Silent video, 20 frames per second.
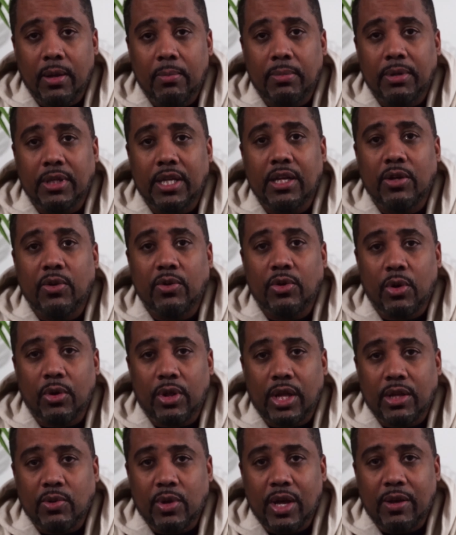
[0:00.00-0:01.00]
but they don't know
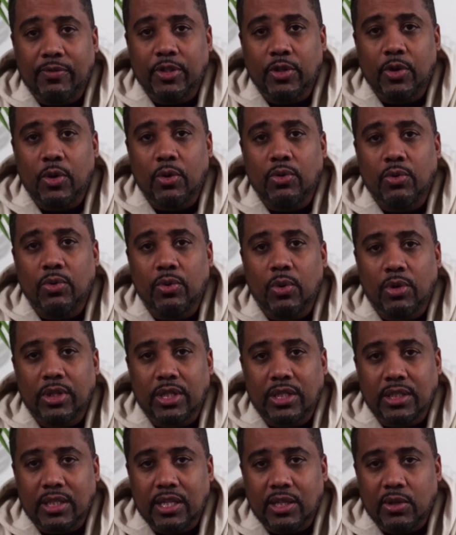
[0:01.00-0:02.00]
that you have to go through all
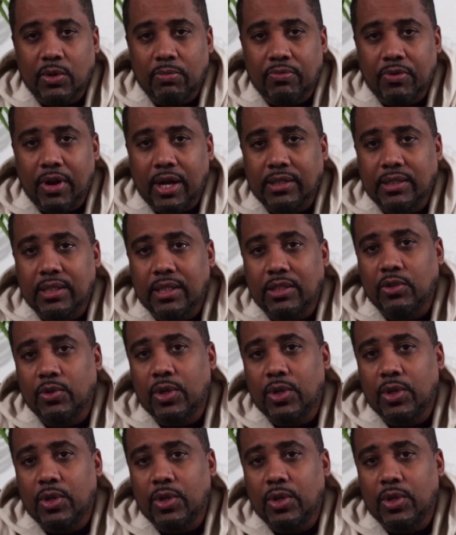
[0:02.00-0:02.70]
these legal process.